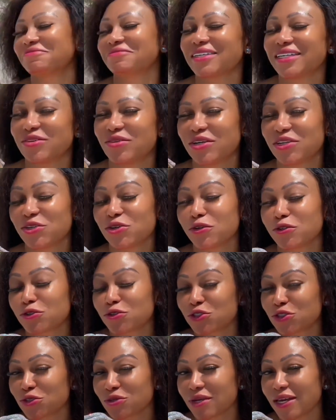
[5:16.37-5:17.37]
when you go to
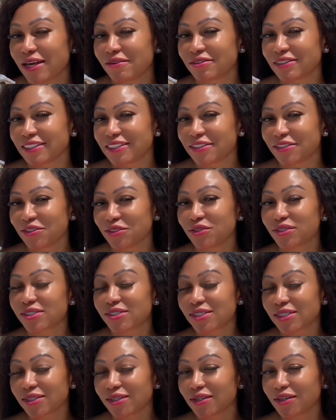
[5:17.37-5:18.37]
Shoe Heaven, you
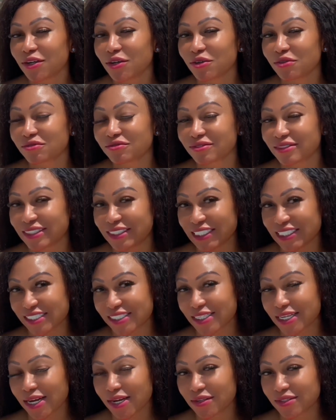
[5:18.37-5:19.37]
see a lot of
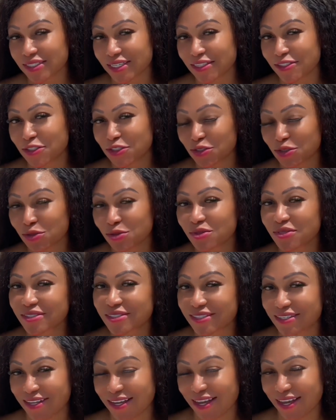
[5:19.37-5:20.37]
discounted shoes
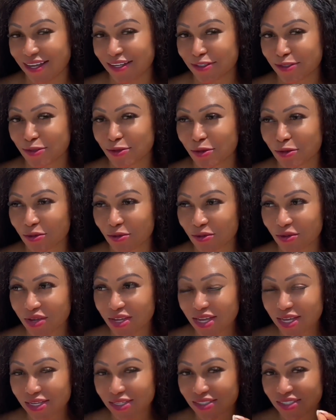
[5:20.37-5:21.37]
there. So
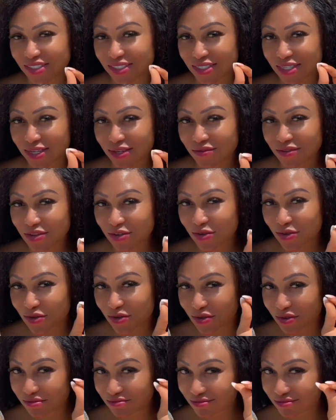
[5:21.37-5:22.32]
just giving you